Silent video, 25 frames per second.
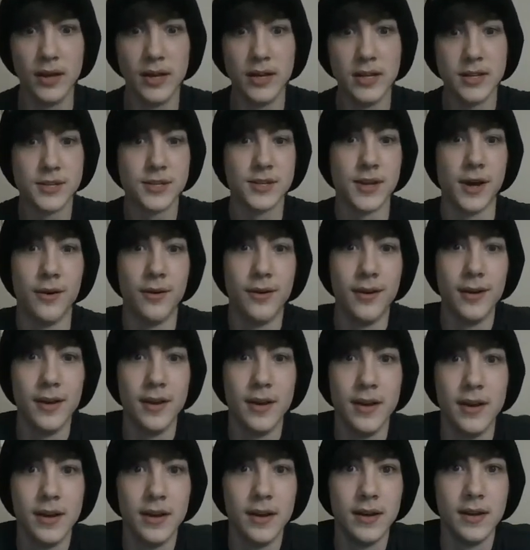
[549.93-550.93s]
So
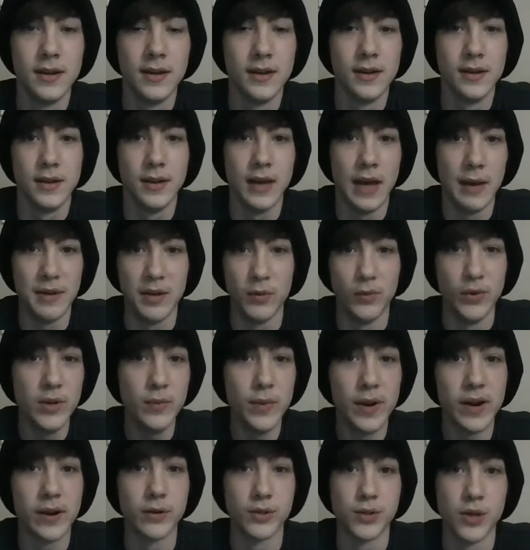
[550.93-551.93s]
I mean, Wind
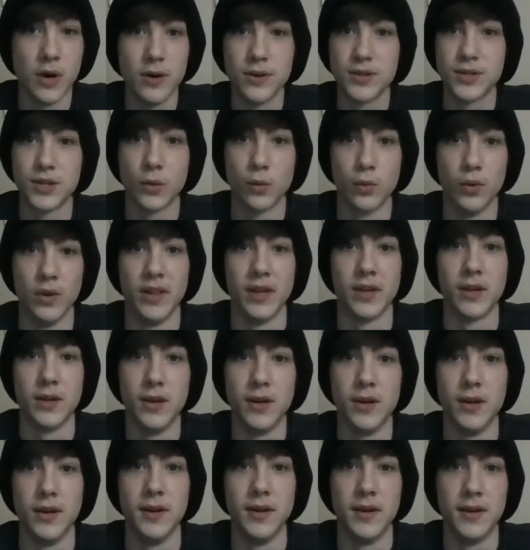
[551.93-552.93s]
Waker's also really
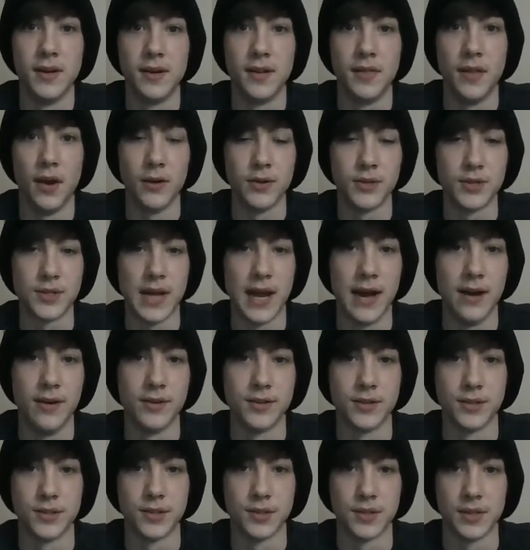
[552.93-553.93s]
good. The art
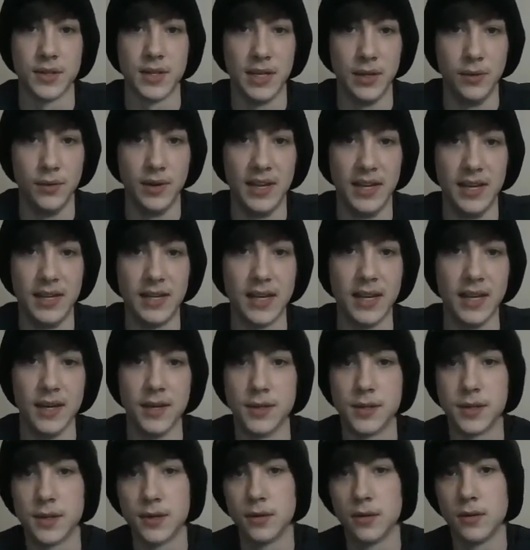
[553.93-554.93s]
style's unique, and
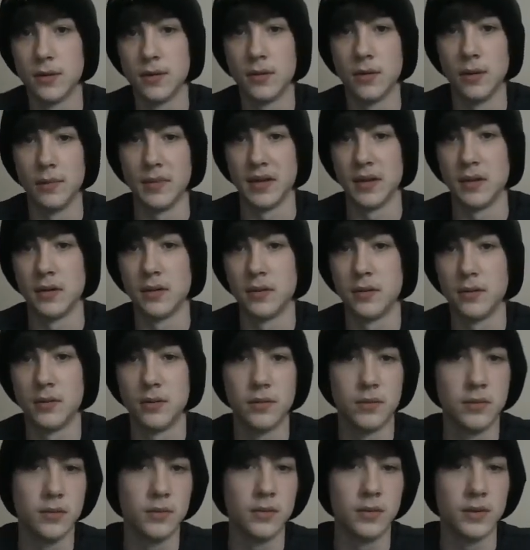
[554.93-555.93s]
I mean,
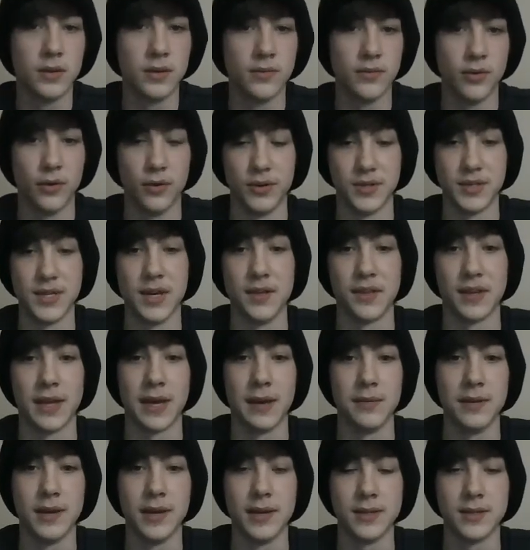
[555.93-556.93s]
for a Zelda
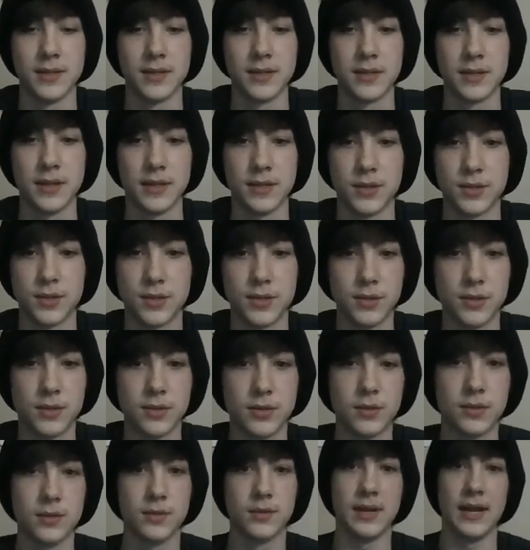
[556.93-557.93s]
game,
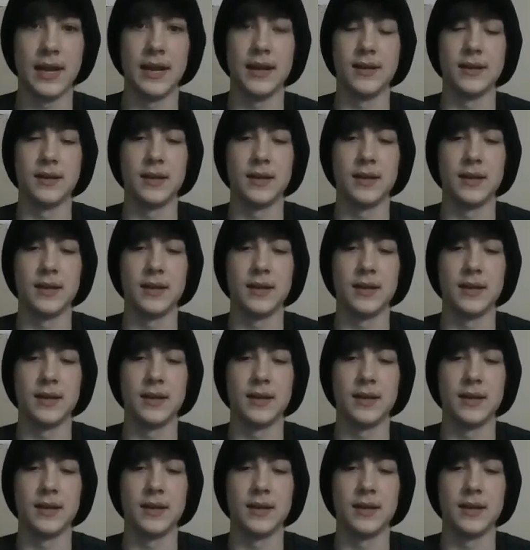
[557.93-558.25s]
yeah,